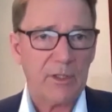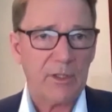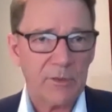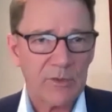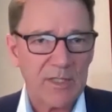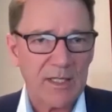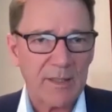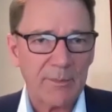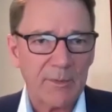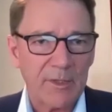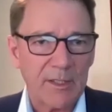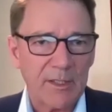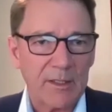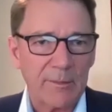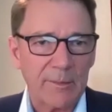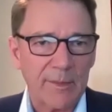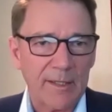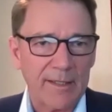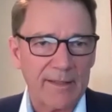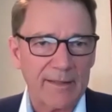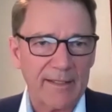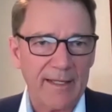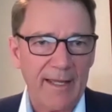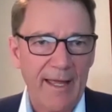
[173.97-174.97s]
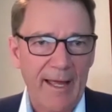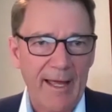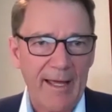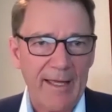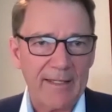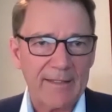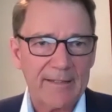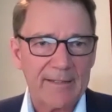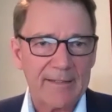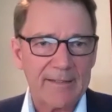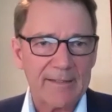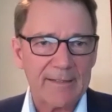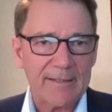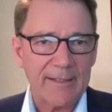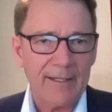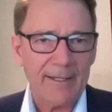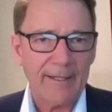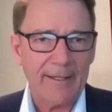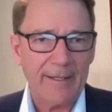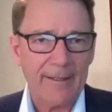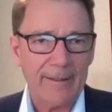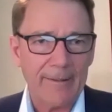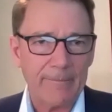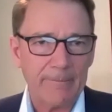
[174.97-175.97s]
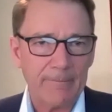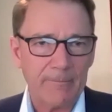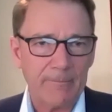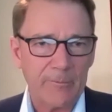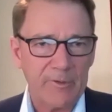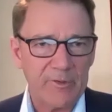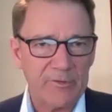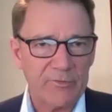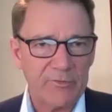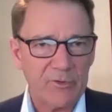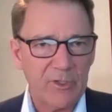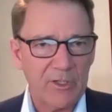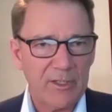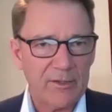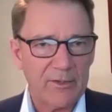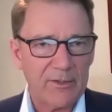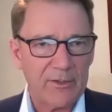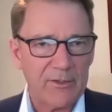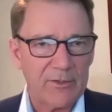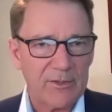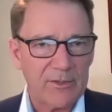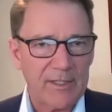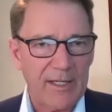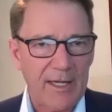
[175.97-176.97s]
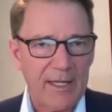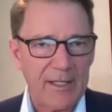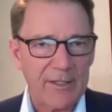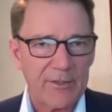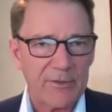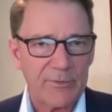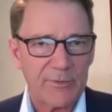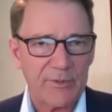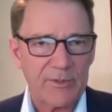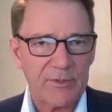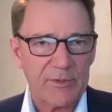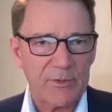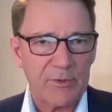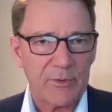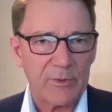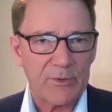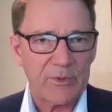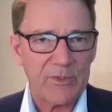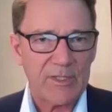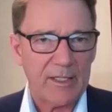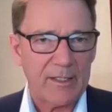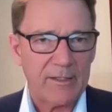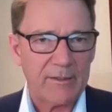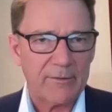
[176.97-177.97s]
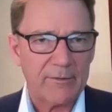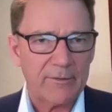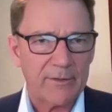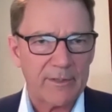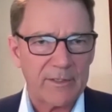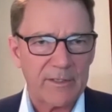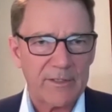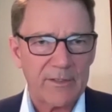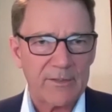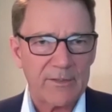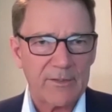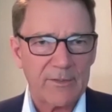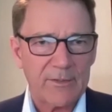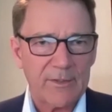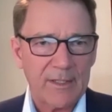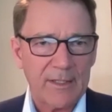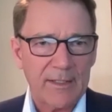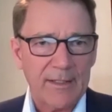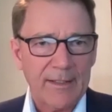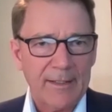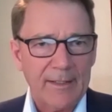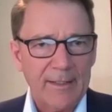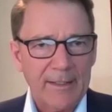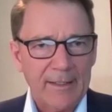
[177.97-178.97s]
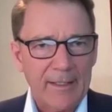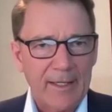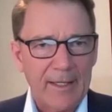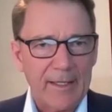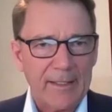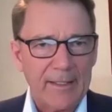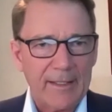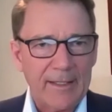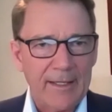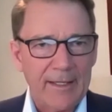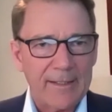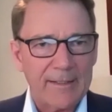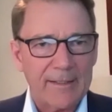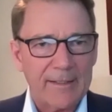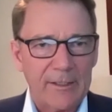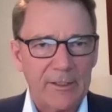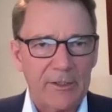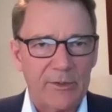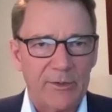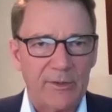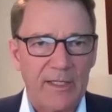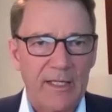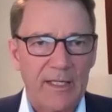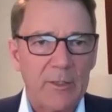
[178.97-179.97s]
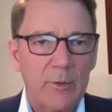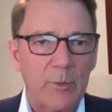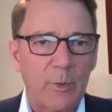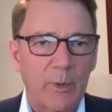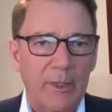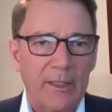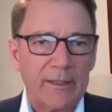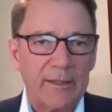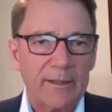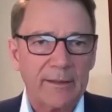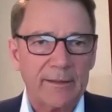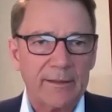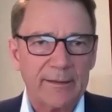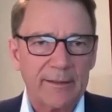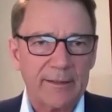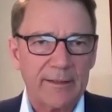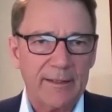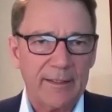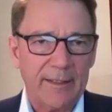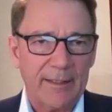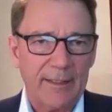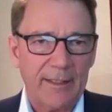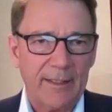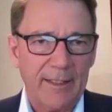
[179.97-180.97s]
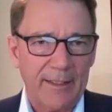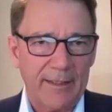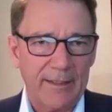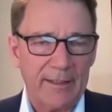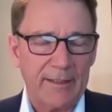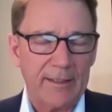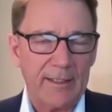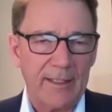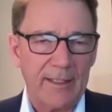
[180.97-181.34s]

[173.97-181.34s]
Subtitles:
something about gas. We've got this gas resource here. It's a kind of unique one in a